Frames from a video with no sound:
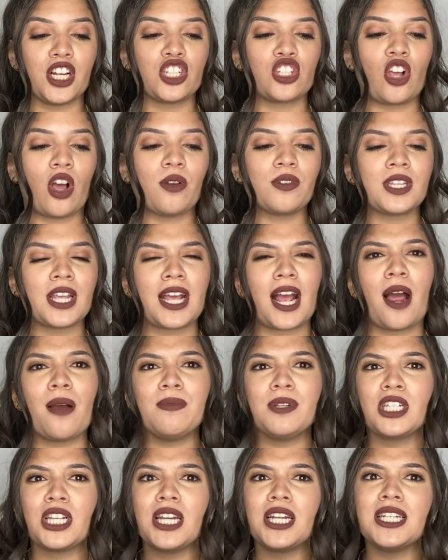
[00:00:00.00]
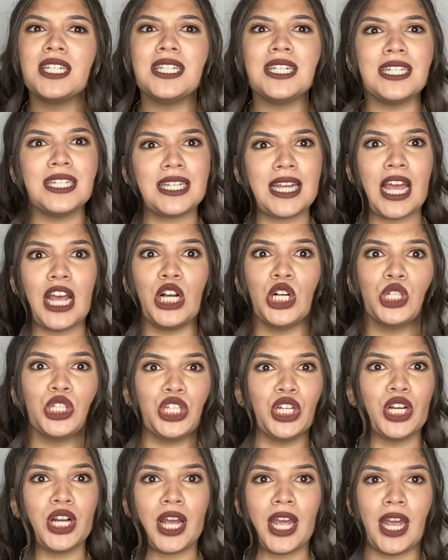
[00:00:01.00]
So I was like, I'm just going to detangle
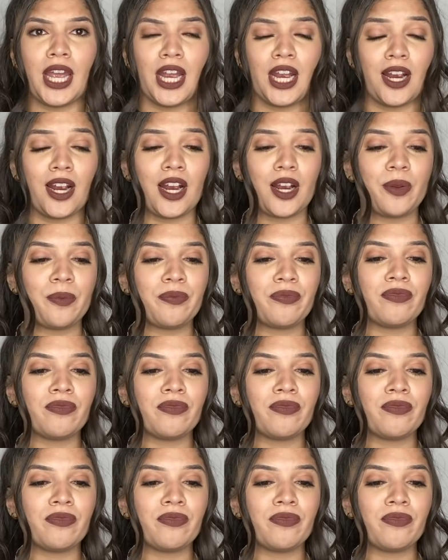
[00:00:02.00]
your hair